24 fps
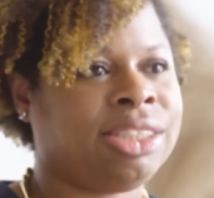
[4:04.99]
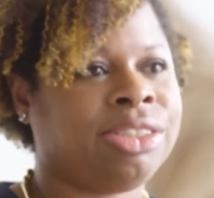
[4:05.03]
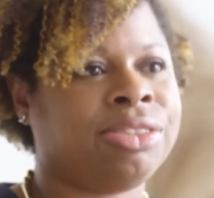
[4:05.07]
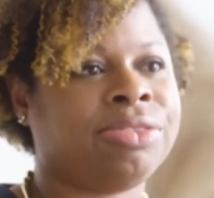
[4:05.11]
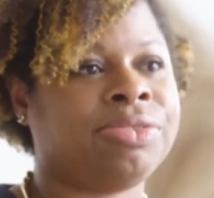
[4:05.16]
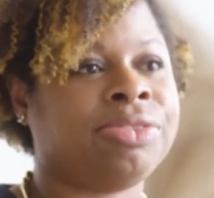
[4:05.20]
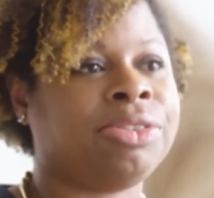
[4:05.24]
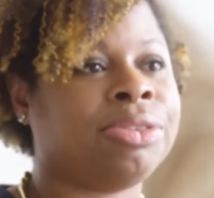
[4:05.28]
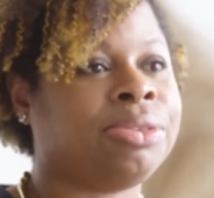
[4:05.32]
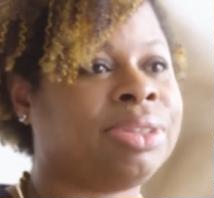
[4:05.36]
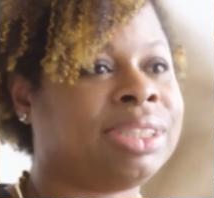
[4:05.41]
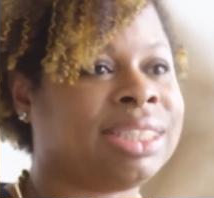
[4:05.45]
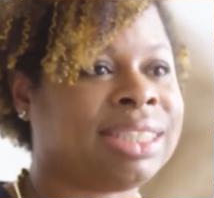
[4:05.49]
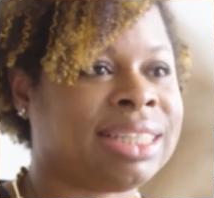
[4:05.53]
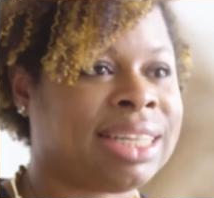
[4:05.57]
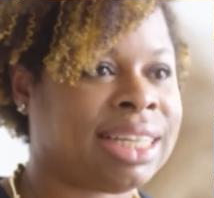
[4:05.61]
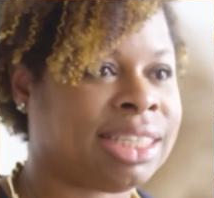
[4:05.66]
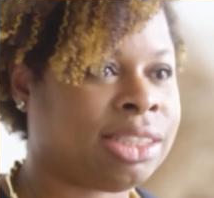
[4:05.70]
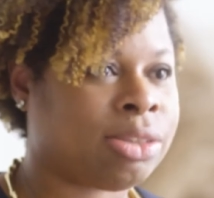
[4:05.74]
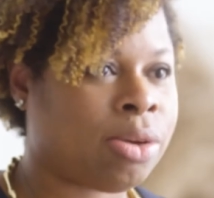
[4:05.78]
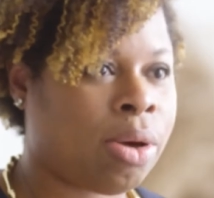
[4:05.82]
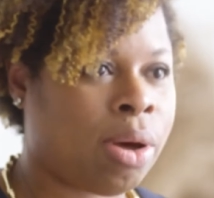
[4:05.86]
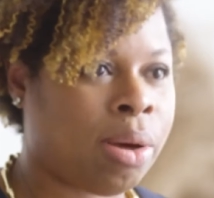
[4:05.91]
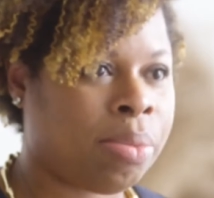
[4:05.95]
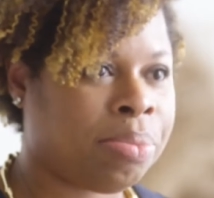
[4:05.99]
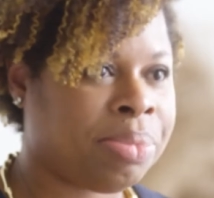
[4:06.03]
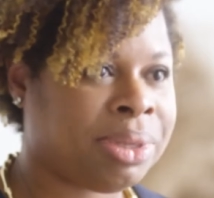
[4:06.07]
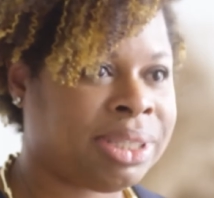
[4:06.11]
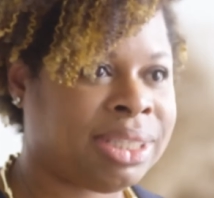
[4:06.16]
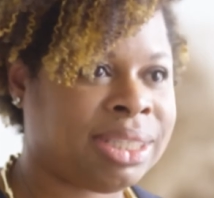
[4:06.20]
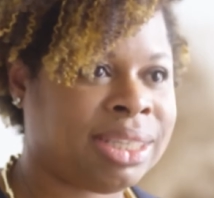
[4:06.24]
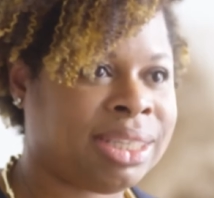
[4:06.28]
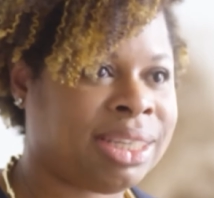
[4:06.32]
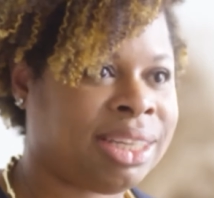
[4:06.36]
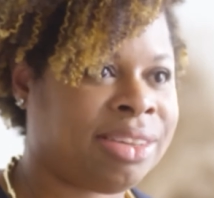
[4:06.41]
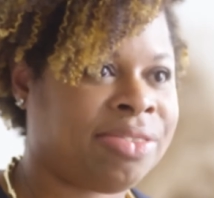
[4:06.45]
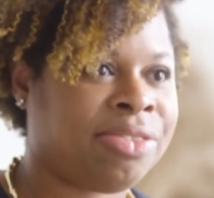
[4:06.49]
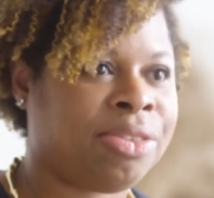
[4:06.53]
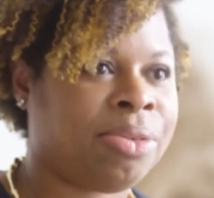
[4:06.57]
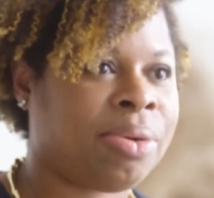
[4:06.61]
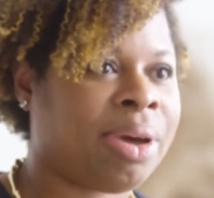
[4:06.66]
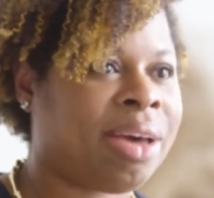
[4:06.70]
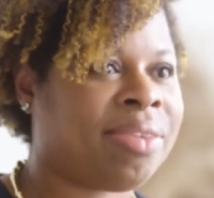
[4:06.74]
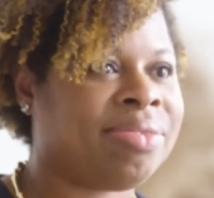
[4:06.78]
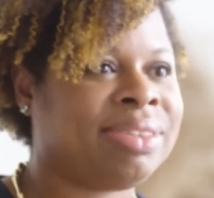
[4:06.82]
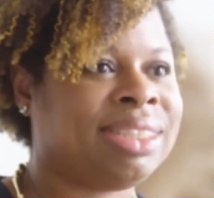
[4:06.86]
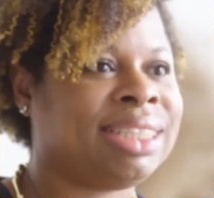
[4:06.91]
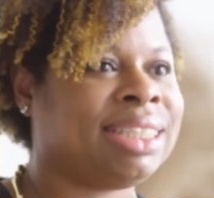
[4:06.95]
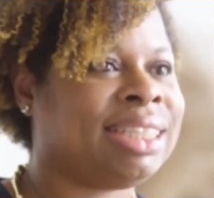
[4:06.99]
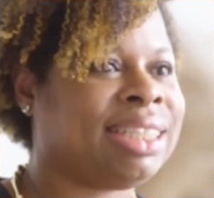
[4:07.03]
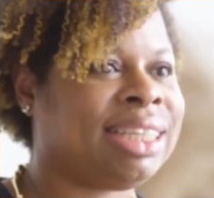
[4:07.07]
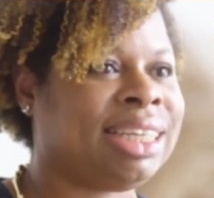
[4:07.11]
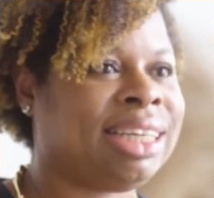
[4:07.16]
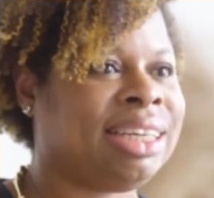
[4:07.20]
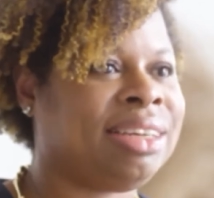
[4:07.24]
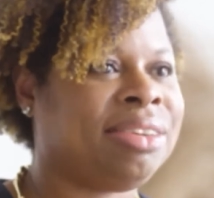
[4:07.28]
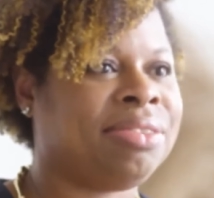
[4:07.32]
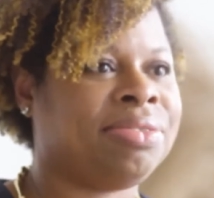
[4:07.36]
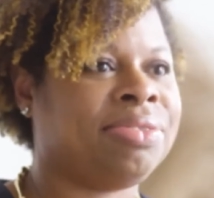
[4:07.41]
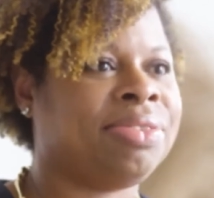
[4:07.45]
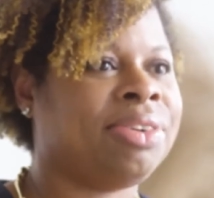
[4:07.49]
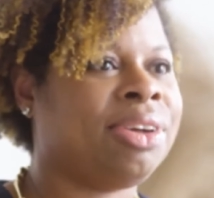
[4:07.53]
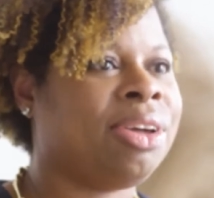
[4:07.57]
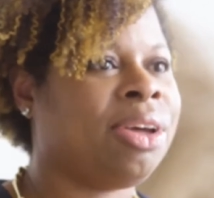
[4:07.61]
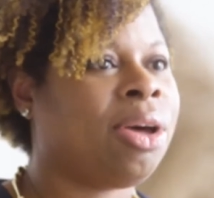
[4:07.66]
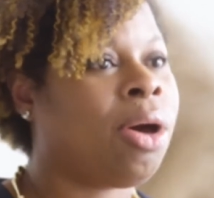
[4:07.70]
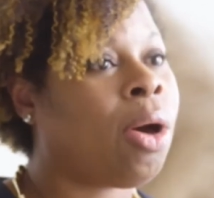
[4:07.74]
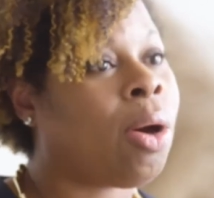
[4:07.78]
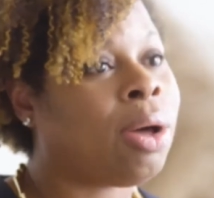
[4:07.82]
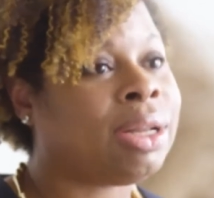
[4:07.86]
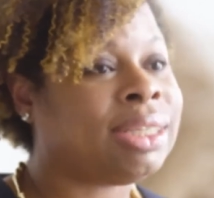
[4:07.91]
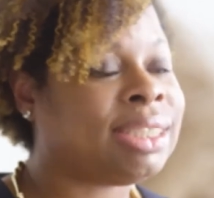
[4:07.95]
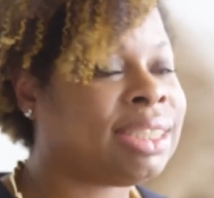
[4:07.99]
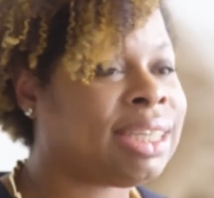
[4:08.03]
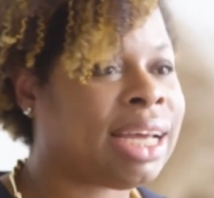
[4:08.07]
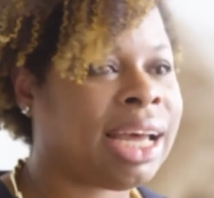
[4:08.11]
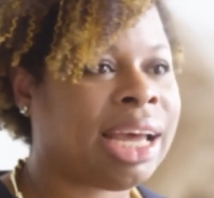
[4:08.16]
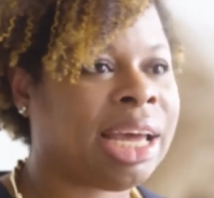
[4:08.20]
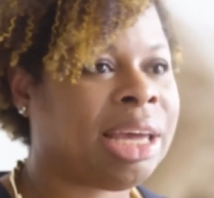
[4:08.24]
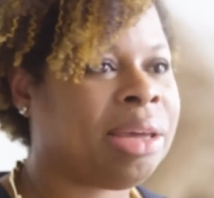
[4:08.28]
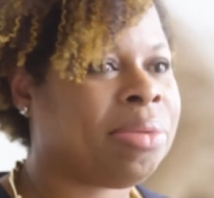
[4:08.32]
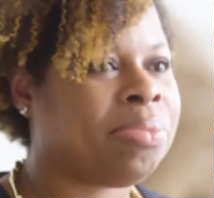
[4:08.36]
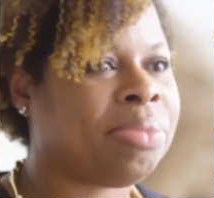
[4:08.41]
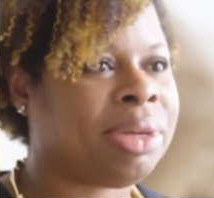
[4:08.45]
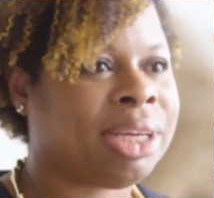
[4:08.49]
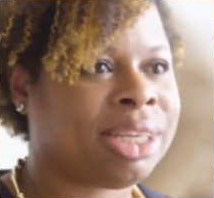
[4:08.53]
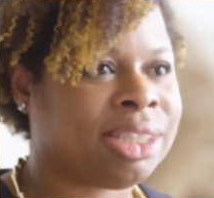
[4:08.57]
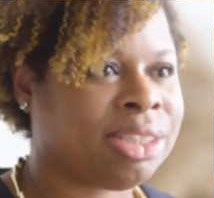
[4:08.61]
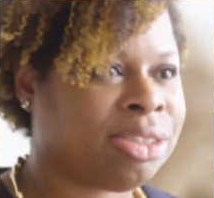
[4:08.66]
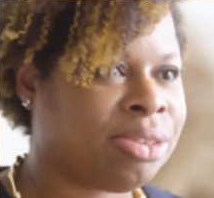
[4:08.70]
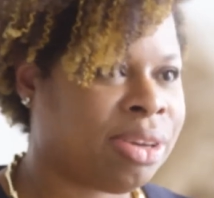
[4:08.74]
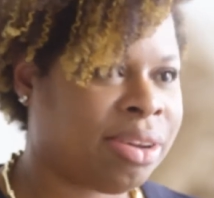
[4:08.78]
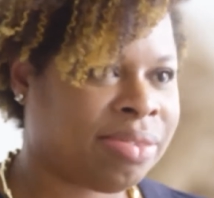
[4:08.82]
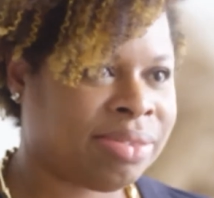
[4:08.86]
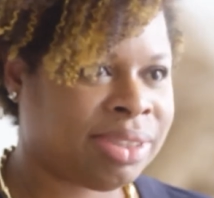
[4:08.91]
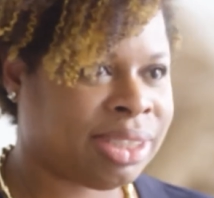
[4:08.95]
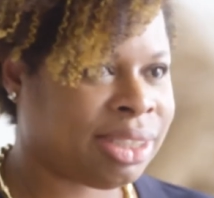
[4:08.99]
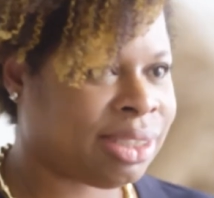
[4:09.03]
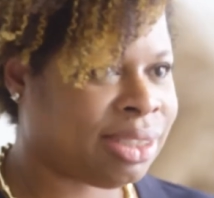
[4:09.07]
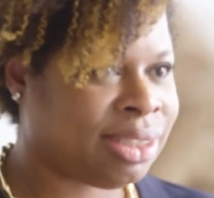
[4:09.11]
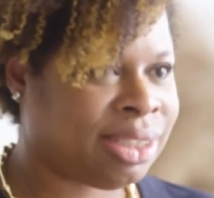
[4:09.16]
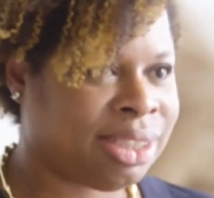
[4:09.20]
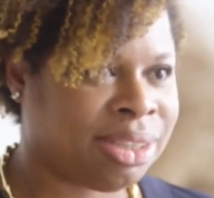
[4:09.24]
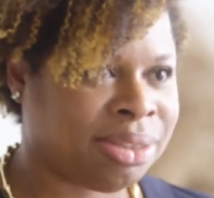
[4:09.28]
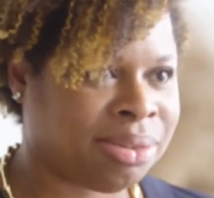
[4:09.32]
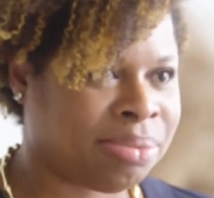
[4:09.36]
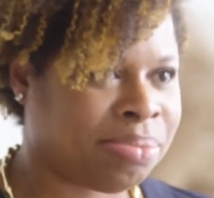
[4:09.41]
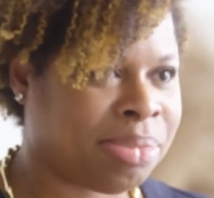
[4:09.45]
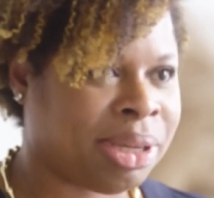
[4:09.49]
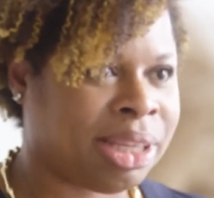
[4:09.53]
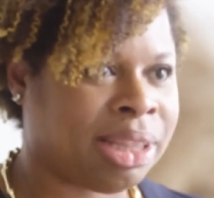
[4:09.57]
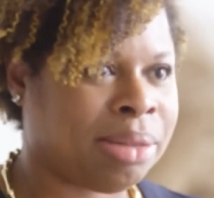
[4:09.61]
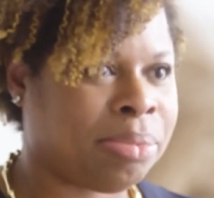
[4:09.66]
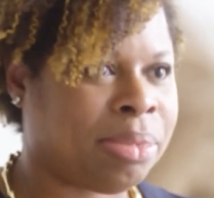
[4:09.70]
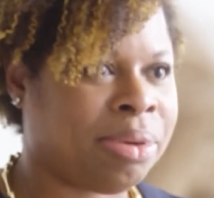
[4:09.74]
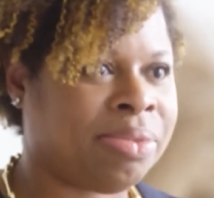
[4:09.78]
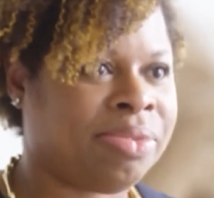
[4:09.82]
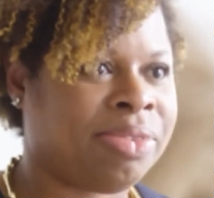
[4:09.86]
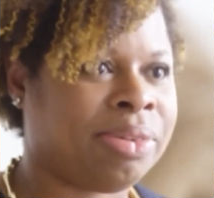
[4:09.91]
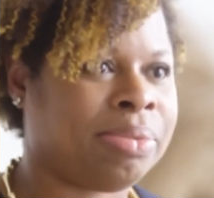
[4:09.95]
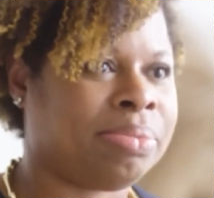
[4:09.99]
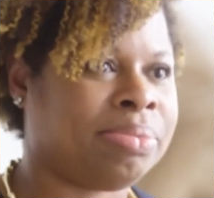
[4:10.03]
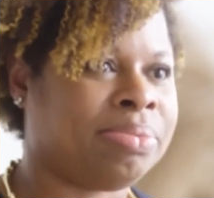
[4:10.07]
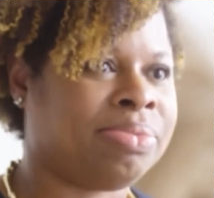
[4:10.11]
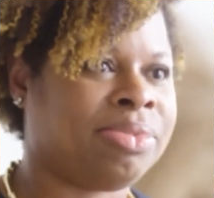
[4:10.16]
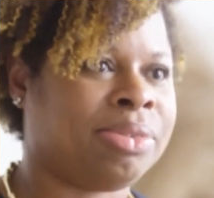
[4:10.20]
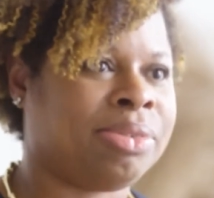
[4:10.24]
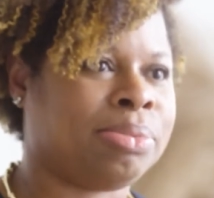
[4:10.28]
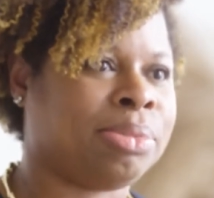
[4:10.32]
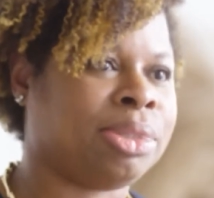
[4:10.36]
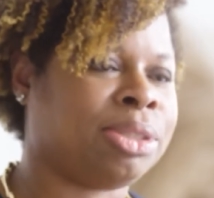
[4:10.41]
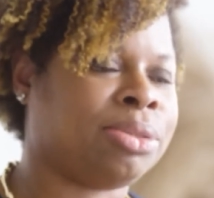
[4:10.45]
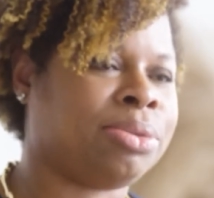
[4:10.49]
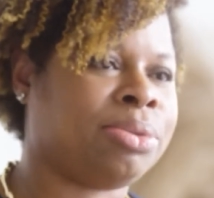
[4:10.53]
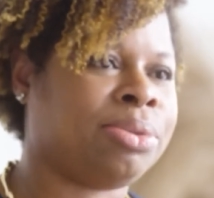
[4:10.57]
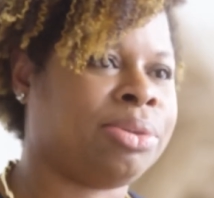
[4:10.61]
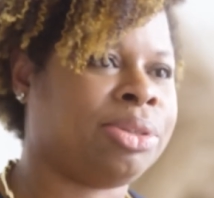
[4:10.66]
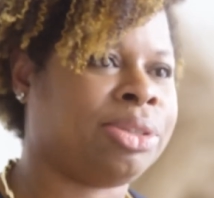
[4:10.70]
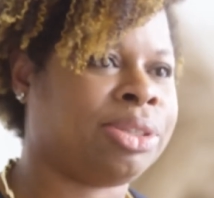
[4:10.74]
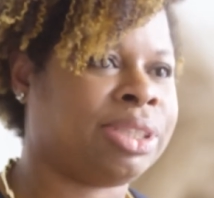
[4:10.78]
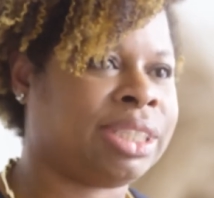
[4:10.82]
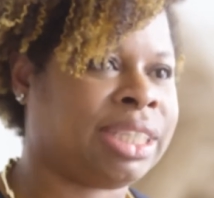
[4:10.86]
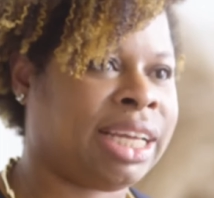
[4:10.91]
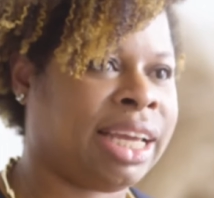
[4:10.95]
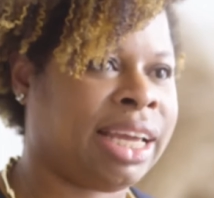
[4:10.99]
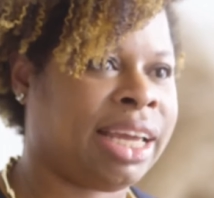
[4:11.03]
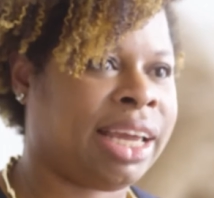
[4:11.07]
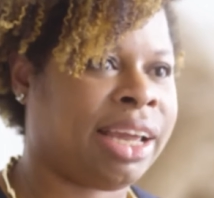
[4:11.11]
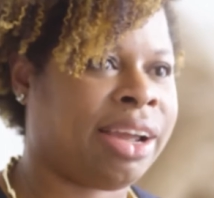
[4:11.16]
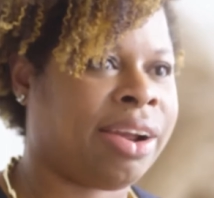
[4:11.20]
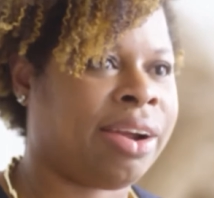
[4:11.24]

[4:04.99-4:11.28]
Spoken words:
You're viewed as less competent if you have to leave on time because you have to, pick them up from school or daycare.